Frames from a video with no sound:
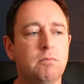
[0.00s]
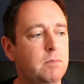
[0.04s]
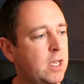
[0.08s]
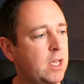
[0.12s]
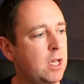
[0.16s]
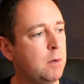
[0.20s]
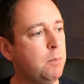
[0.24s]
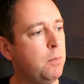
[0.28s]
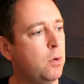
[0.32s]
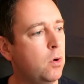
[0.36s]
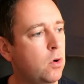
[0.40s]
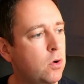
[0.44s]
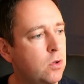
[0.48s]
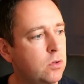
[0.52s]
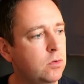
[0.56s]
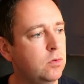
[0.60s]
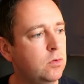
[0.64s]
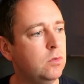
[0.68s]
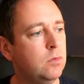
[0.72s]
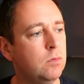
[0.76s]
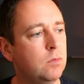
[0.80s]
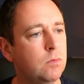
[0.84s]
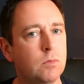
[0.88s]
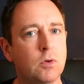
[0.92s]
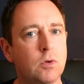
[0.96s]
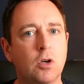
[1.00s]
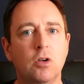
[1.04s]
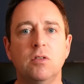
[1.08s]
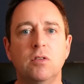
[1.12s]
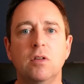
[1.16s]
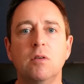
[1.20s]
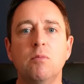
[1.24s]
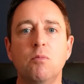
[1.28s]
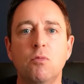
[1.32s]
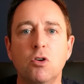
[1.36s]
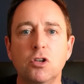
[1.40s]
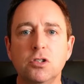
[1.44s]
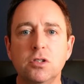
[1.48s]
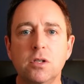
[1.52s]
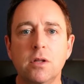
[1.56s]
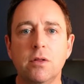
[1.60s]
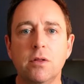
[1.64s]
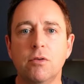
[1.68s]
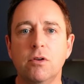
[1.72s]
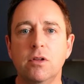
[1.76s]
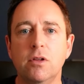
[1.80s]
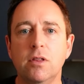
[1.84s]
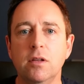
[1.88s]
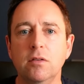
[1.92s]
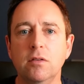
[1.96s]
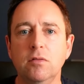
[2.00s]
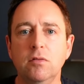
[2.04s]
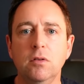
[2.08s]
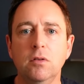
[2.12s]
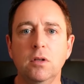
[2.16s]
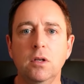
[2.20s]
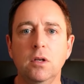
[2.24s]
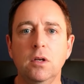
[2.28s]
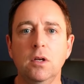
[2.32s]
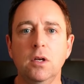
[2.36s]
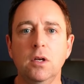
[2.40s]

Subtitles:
take a pause, because I'm rushing through this.